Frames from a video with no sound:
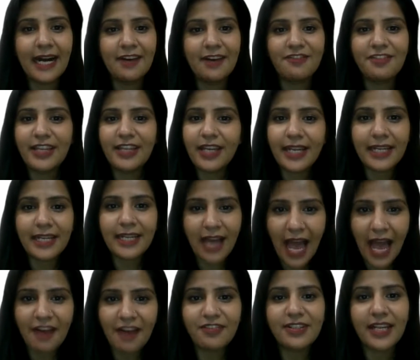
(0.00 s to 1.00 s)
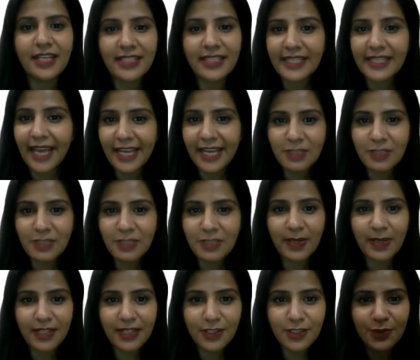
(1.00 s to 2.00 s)
We have another guest
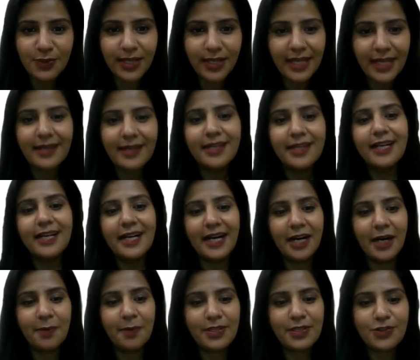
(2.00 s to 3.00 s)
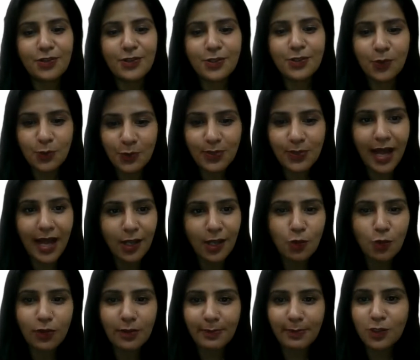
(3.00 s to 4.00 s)
speaker today, Mr. Sonu Lal,
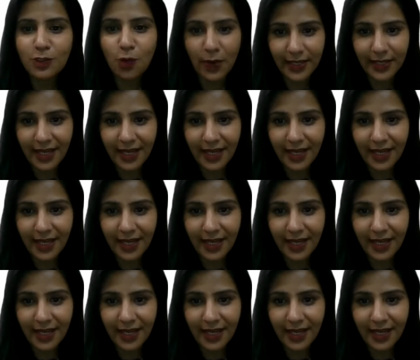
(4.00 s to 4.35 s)
who will be joining